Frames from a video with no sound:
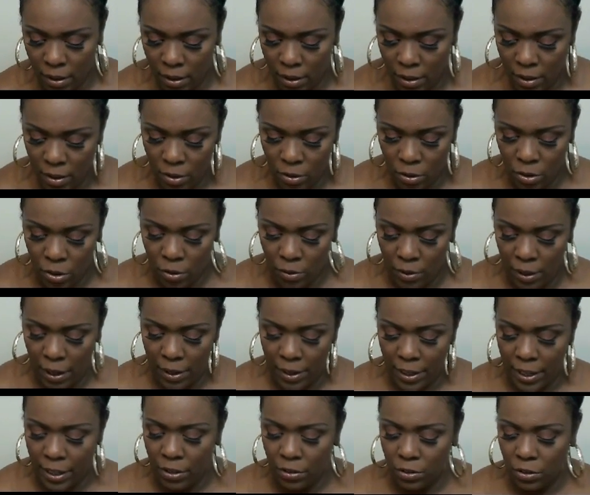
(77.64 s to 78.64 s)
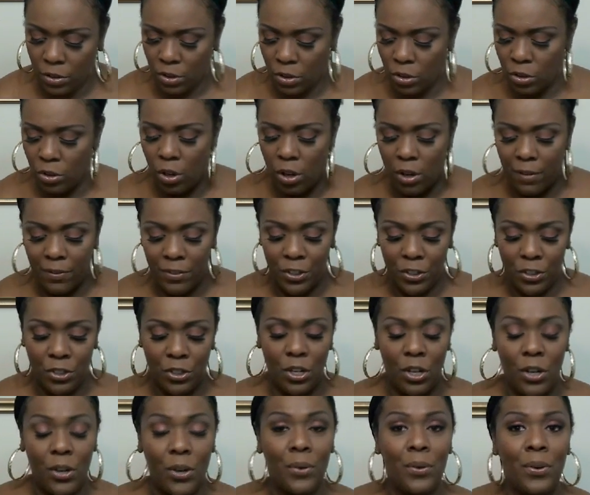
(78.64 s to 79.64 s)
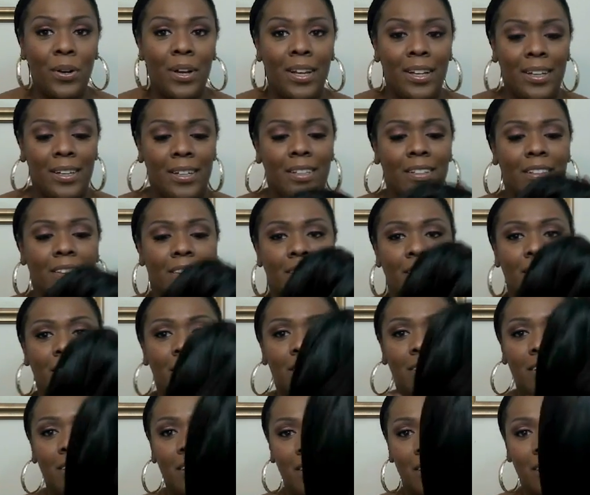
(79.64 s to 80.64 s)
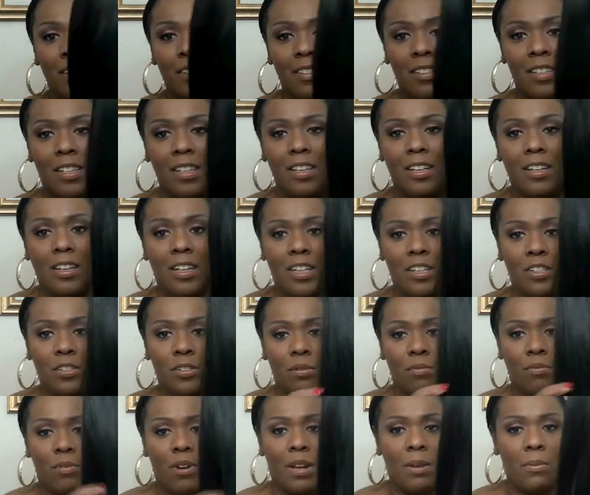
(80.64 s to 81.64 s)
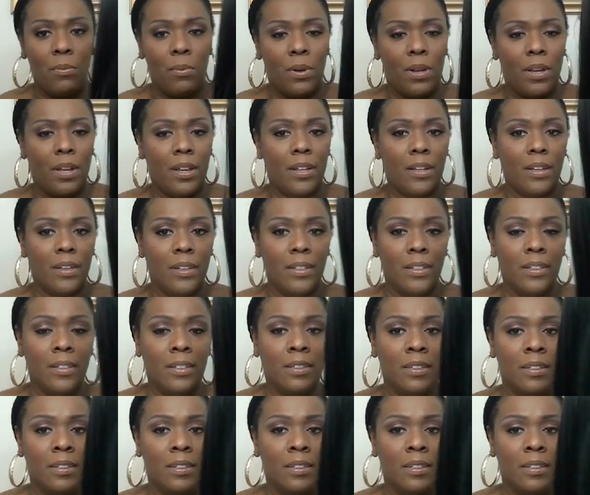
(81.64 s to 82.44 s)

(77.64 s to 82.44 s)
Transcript: So now here's the star of the show. This is the Lisa Raye wig.